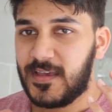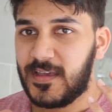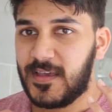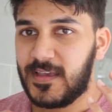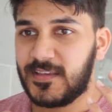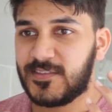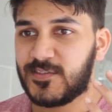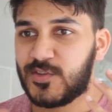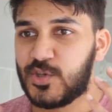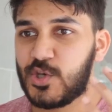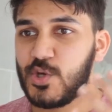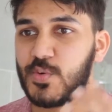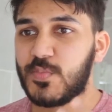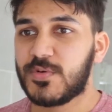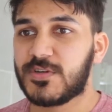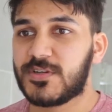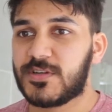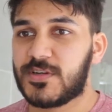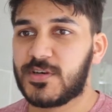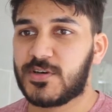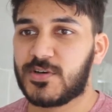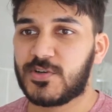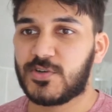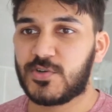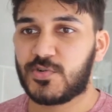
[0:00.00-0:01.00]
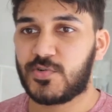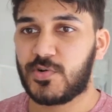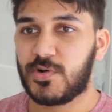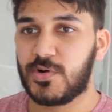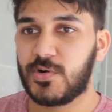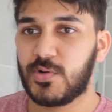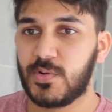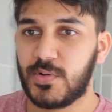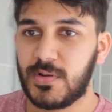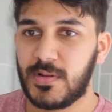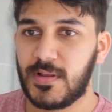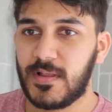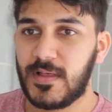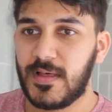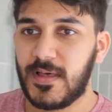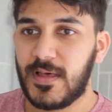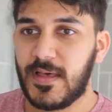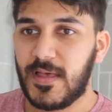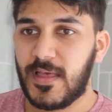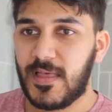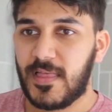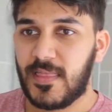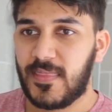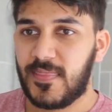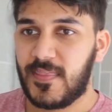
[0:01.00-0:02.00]
too much to control
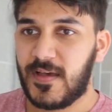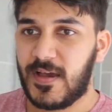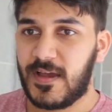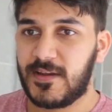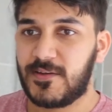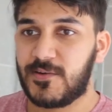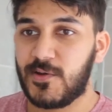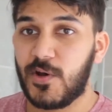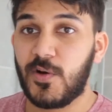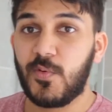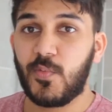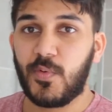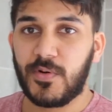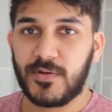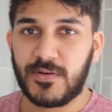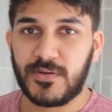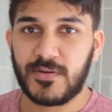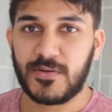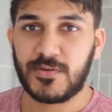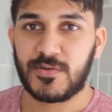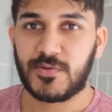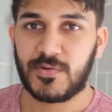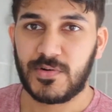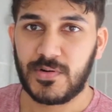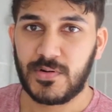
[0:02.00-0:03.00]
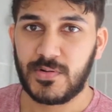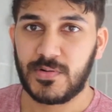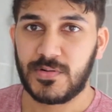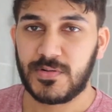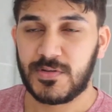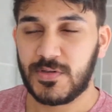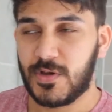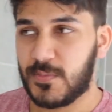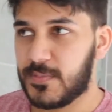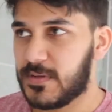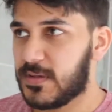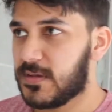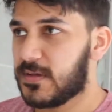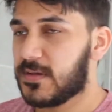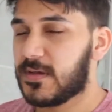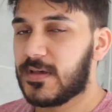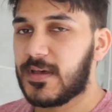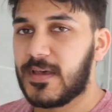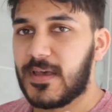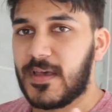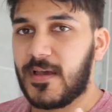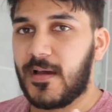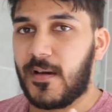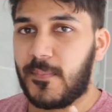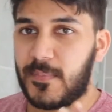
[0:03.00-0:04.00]
that I don't want to control. So I'm
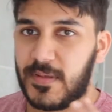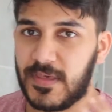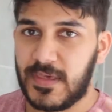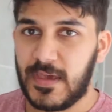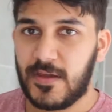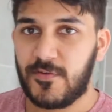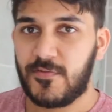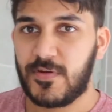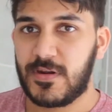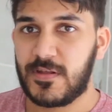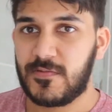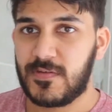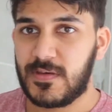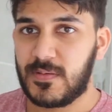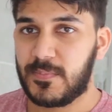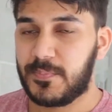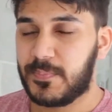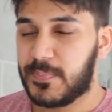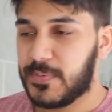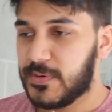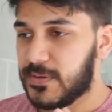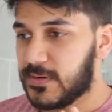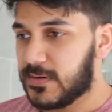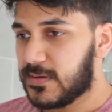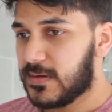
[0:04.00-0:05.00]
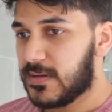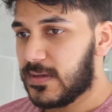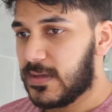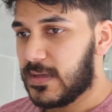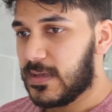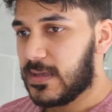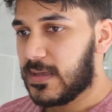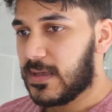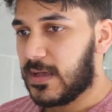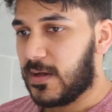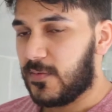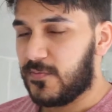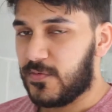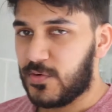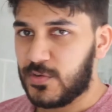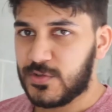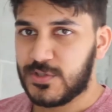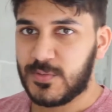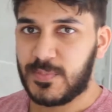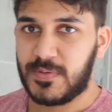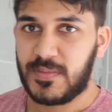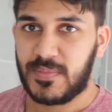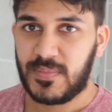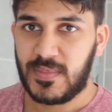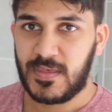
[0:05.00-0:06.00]
gonna get rid of it. But I've
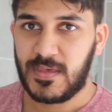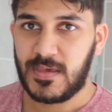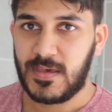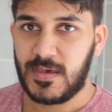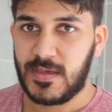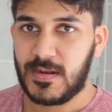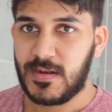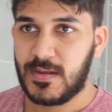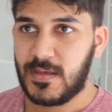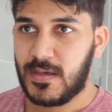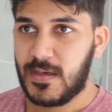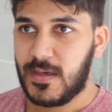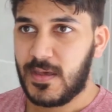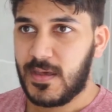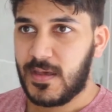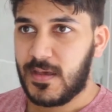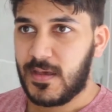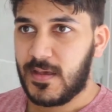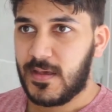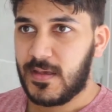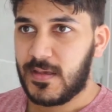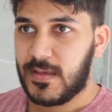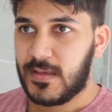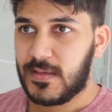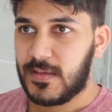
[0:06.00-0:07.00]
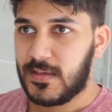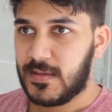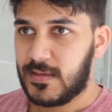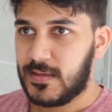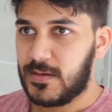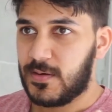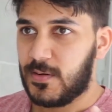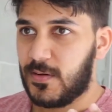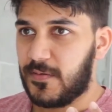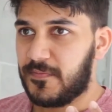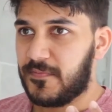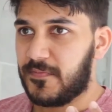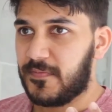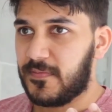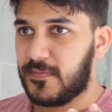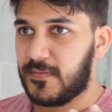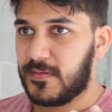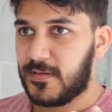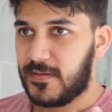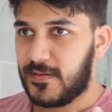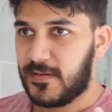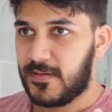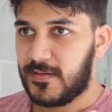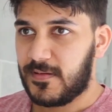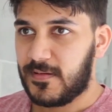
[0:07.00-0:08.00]
also been thinking, you know,
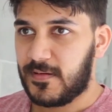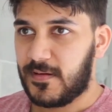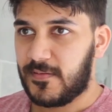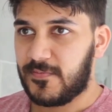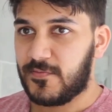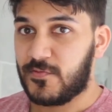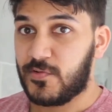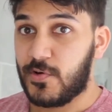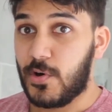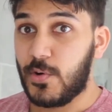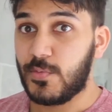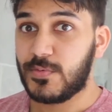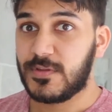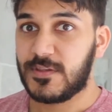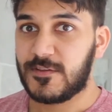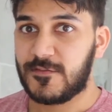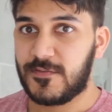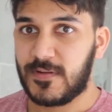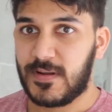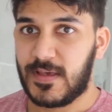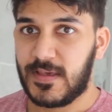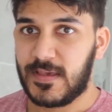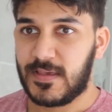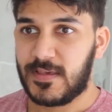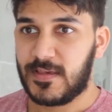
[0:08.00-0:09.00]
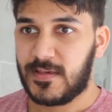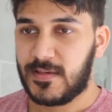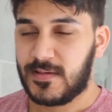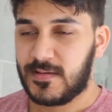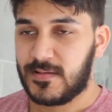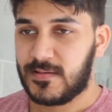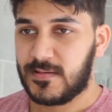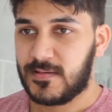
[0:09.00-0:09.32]
I've grown this for like